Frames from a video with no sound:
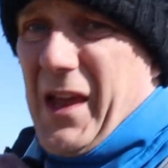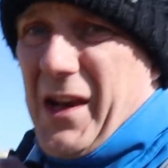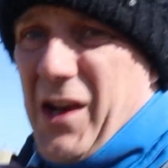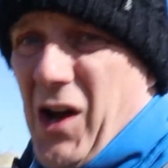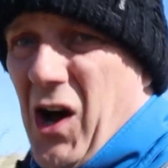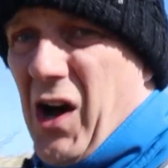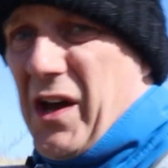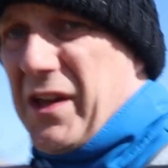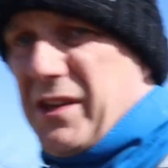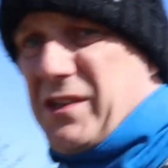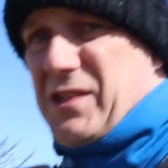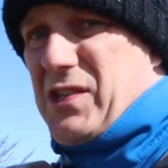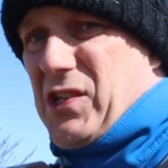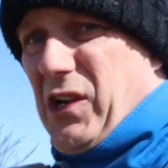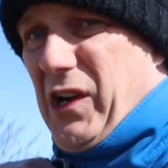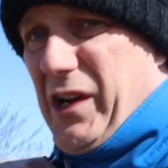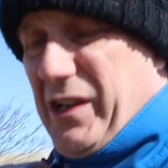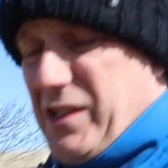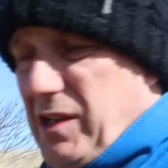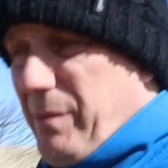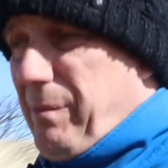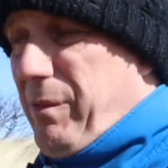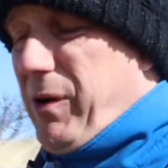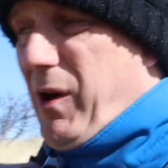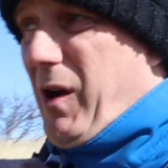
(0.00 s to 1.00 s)
In
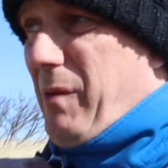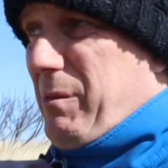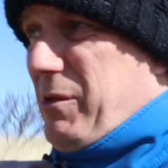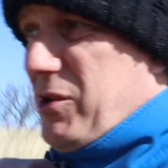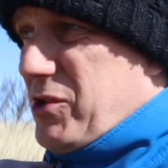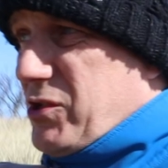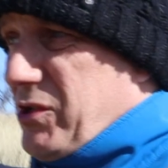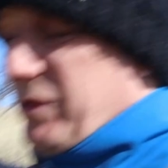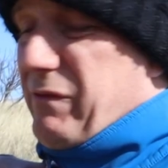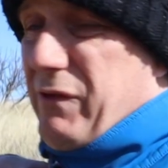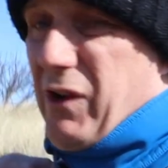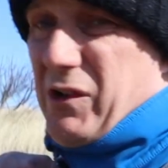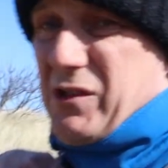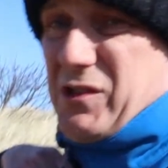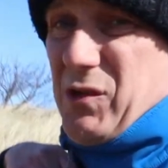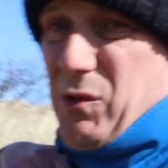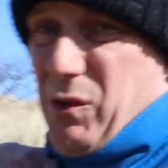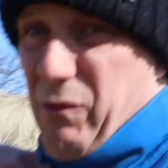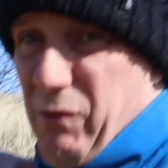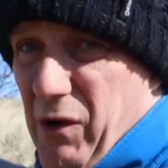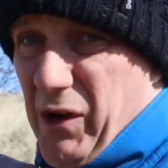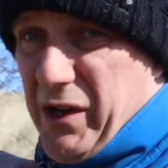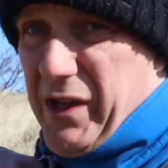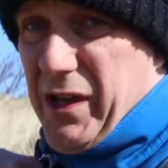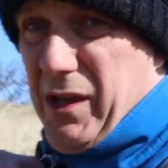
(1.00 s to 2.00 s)
hindsight, I probably should have gone to
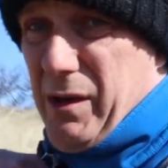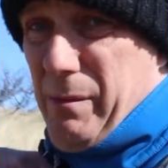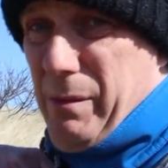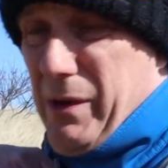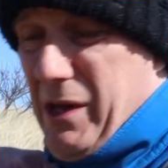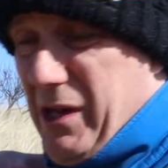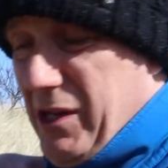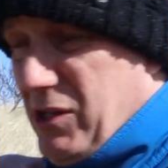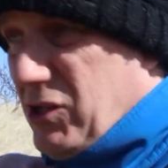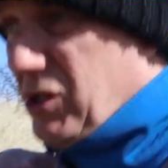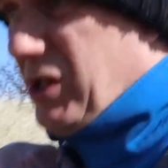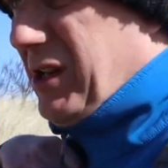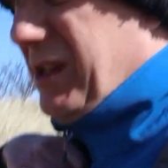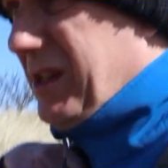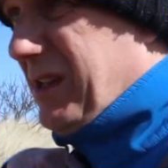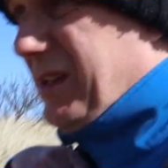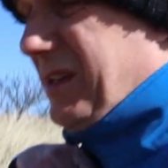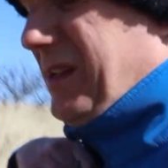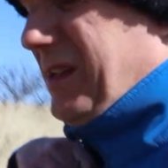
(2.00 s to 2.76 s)
a rockier beach.